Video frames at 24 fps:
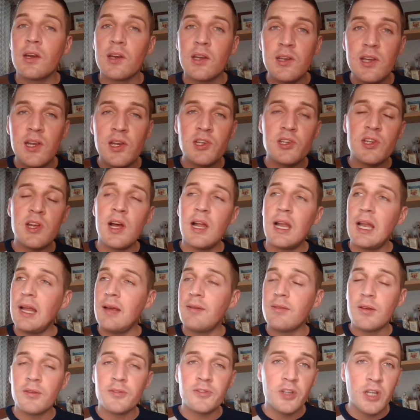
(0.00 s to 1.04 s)
Conditioner,
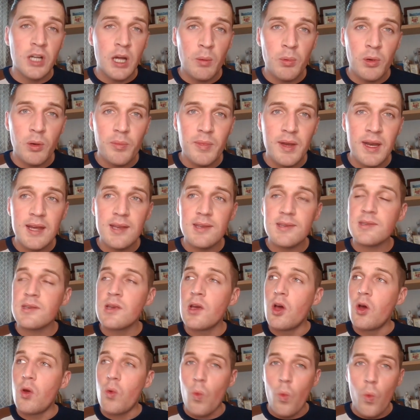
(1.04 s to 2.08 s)
leave it on for a couple of minutes,
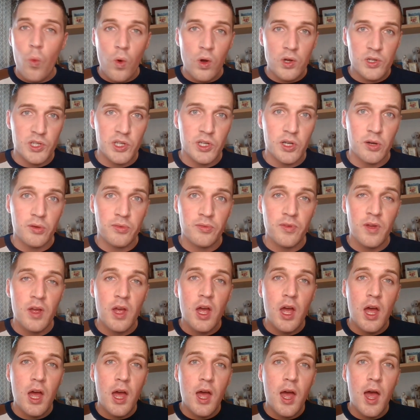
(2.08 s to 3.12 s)
wash it off.
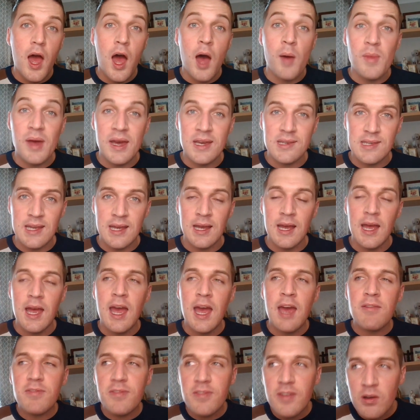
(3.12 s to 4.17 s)
Amazing.
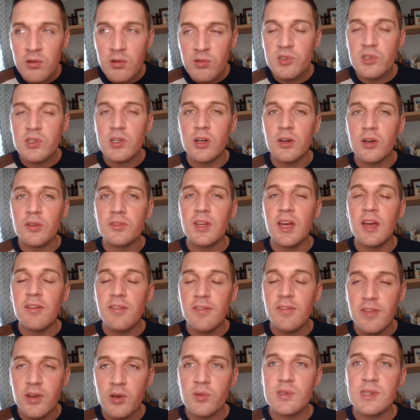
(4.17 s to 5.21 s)
It feels soft.
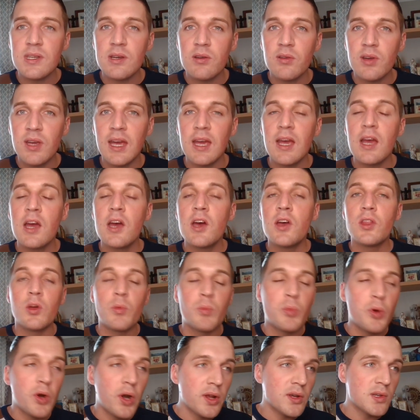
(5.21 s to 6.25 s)
It feels silky.
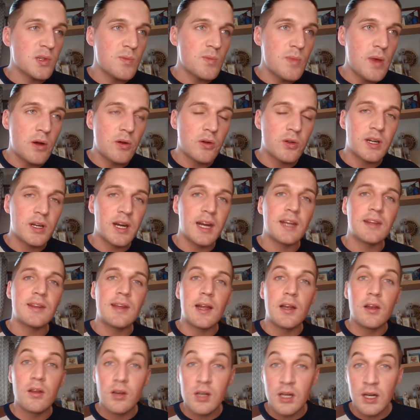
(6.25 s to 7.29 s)
The products smell great.
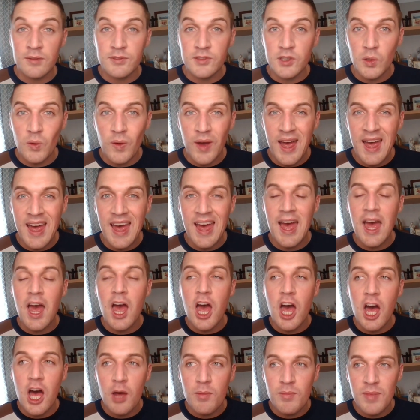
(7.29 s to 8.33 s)
They look after your hair.
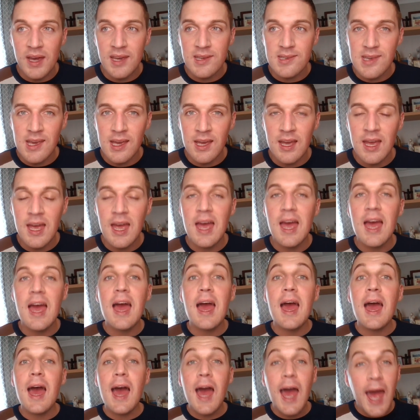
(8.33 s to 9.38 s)
Amazing.
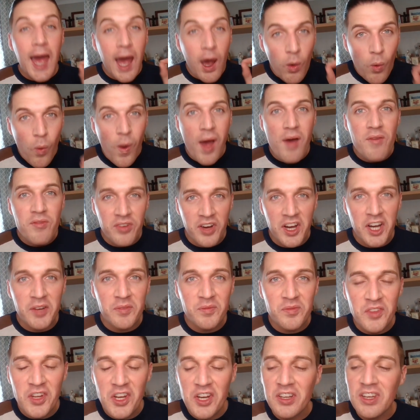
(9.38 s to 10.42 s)
However,
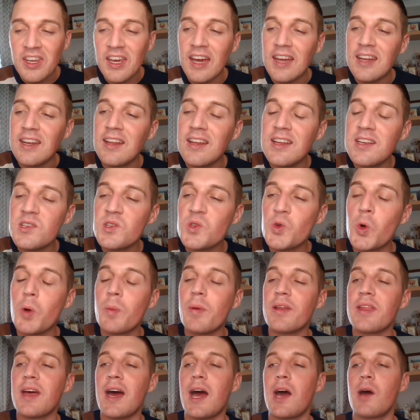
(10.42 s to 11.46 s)
okay, now let's talk
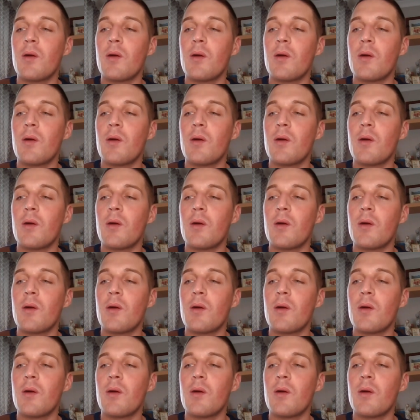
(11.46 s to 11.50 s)
about that.